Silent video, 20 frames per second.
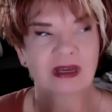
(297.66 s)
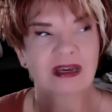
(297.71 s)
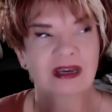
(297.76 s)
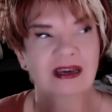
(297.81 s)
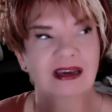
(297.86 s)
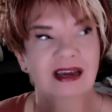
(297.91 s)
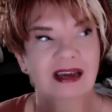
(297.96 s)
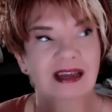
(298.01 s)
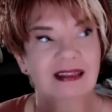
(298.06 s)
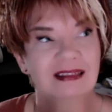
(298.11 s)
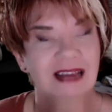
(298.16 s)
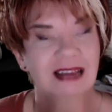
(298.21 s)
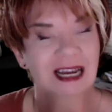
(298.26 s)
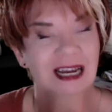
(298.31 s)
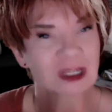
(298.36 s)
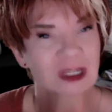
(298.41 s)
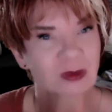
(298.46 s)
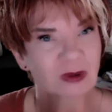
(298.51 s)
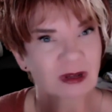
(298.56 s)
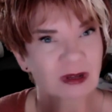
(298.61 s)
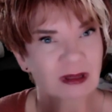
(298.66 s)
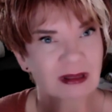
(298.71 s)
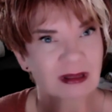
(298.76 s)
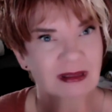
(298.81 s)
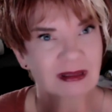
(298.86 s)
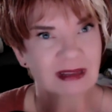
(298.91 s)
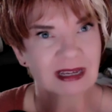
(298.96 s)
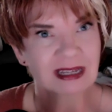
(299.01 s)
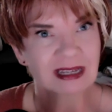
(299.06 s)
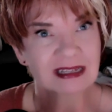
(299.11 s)
And that's one of the
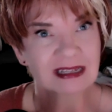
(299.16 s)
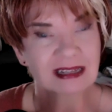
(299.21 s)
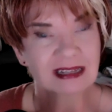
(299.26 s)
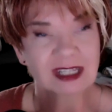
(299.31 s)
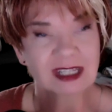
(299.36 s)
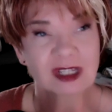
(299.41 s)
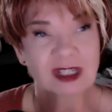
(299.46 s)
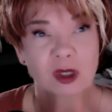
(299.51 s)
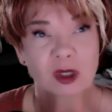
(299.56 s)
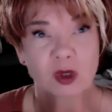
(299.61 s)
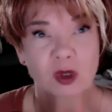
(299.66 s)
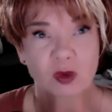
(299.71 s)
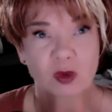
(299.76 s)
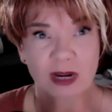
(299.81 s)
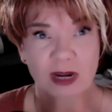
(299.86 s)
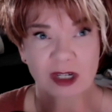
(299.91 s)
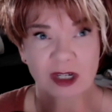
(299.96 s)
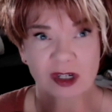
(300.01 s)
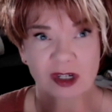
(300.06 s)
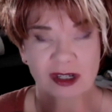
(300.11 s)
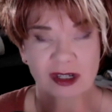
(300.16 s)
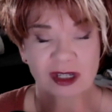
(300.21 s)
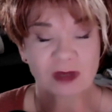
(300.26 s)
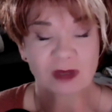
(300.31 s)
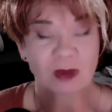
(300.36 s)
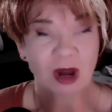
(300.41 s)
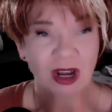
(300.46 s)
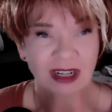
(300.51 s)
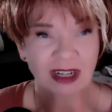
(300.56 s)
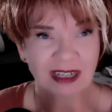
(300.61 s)
things, and that's the direction this
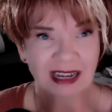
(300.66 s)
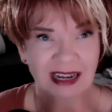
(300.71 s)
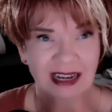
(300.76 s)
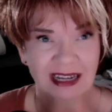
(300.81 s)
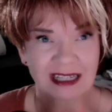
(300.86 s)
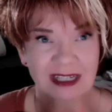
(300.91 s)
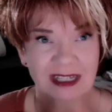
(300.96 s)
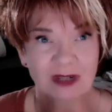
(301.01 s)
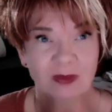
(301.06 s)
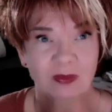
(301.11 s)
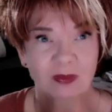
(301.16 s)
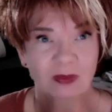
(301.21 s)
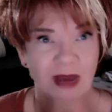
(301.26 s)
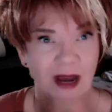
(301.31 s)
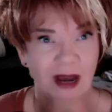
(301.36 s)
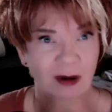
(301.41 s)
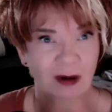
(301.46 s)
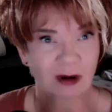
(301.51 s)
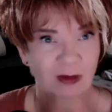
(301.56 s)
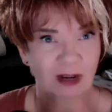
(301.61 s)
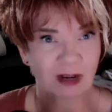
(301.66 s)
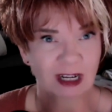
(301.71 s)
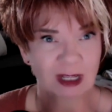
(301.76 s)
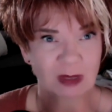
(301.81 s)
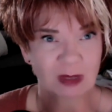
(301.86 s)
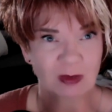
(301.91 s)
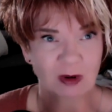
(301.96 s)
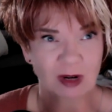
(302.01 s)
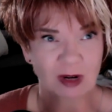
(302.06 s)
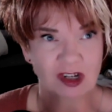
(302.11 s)
podcast, Powered by
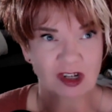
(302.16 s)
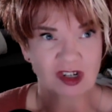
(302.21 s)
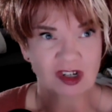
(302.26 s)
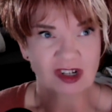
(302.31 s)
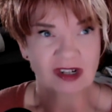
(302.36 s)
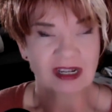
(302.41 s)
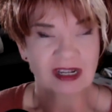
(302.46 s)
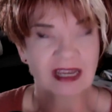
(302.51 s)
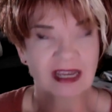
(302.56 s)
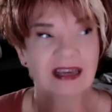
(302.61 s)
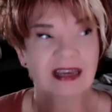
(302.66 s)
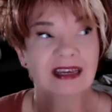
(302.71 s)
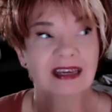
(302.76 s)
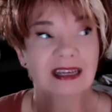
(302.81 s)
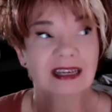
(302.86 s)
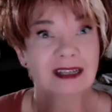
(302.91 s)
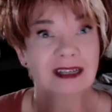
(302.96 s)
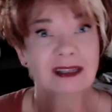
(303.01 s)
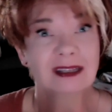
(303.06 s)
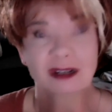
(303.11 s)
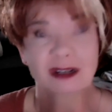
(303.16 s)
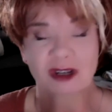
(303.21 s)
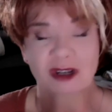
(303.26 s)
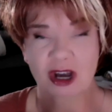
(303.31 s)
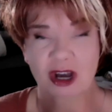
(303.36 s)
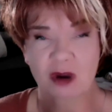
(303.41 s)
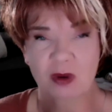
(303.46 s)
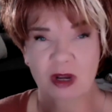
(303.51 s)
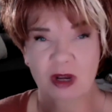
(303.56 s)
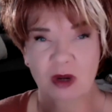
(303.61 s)
Inspiration, is
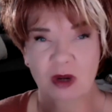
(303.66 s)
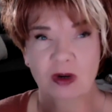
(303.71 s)
going.